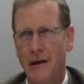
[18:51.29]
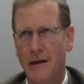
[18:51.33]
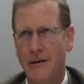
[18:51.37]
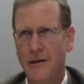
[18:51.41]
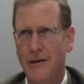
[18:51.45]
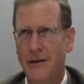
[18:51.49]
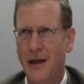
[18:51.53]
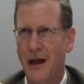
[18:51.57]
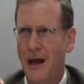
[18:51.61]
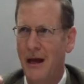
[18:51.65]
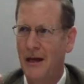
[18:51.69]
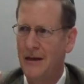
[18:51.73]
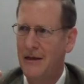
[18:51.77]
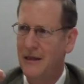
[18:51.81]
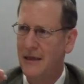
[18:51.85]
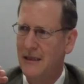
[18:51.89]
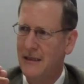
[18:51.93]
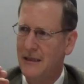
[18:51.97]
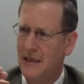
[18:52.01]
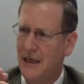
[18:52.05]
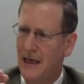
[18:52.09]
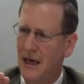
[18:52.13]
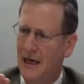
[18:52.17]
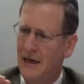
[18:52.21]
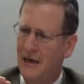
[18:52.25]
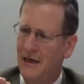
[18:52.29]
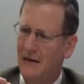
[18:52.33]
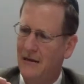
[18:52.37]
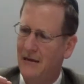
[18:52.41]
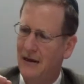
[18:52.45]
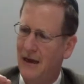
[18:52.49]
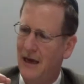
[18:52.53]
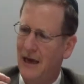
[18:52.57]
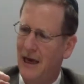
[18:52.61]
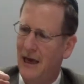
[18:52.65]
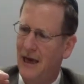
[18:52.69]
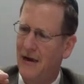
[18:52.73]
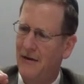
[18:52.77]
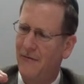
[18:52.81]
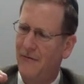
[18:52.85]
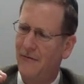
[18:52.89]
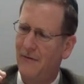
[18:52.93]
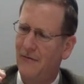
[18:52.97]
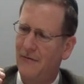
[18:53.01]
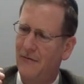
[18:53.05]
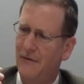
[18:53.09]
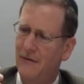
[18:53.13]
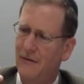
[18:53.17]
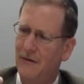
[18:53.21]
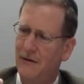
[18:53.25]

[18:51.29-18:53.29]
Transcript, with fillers: at night is like they have